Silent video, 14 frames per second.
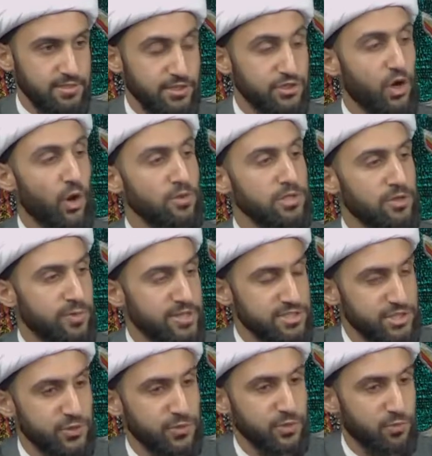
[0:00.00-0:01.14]
That the only
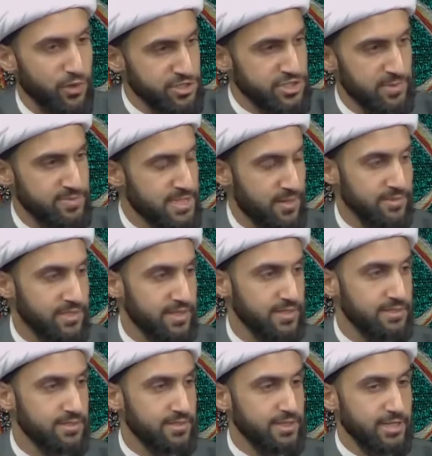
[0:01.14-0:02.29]
reason you would worship something
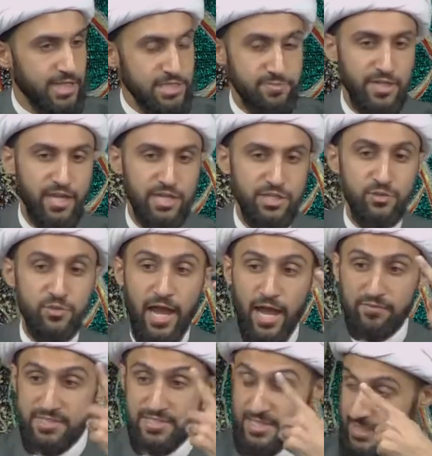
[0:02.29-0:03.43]
is because you
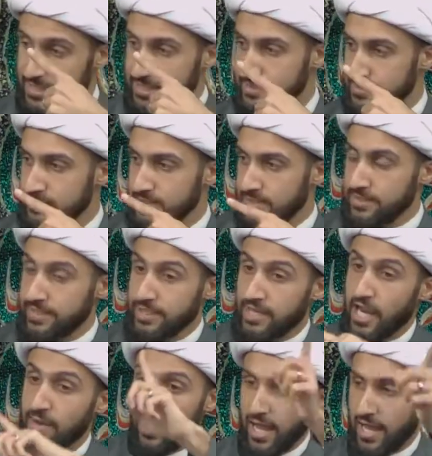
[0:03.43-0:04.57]
have seen the
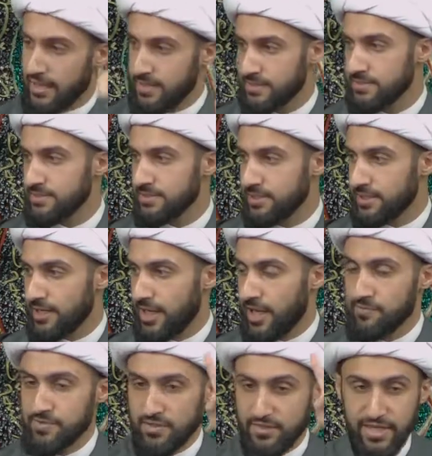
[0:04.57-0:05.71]
kamal
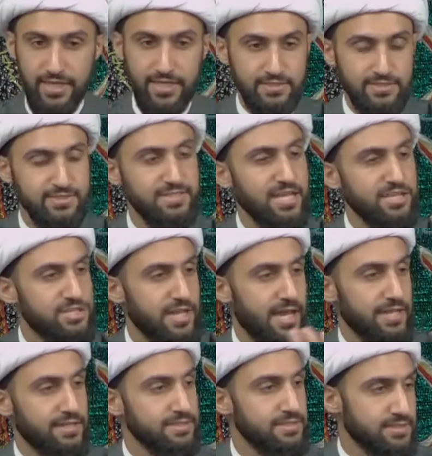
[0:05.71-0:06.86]
of the thing, such
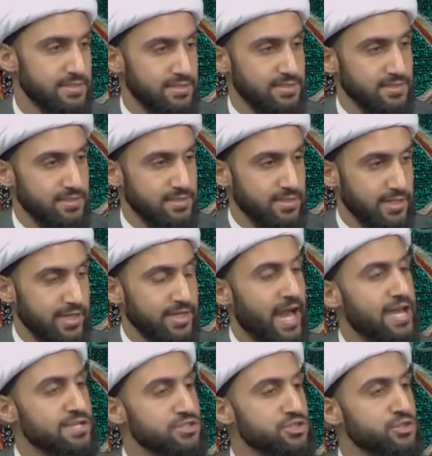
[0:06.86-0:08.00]
that it
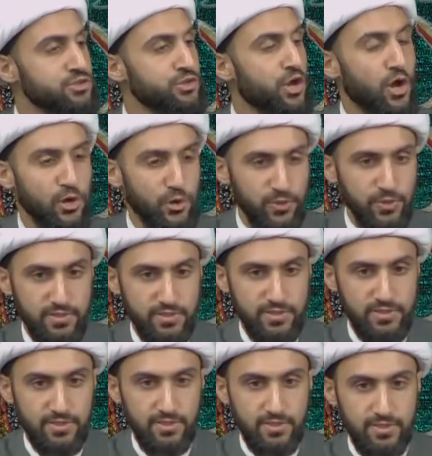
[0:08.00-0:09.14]
has
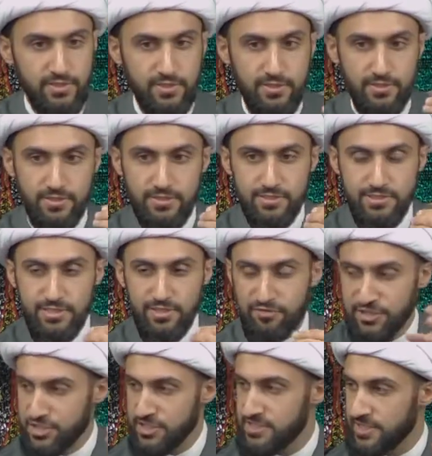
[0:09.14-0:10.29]
no
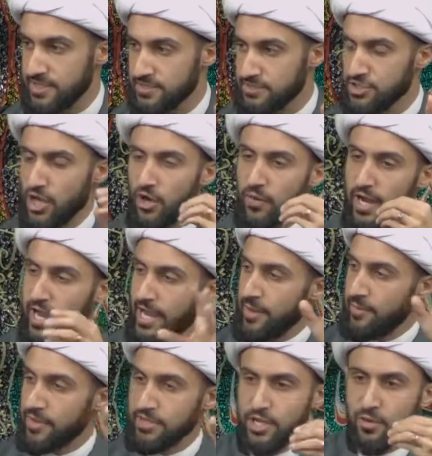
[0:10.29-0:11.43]
deficiencies, no
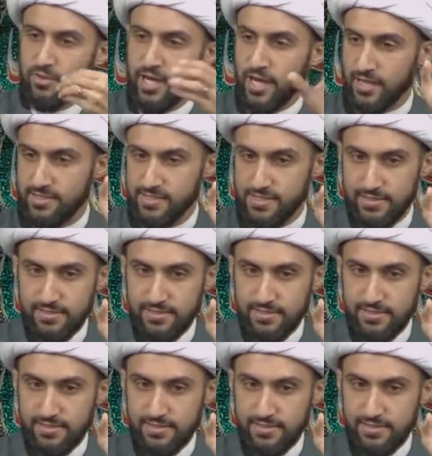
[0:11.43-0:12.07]
aib and no naqs.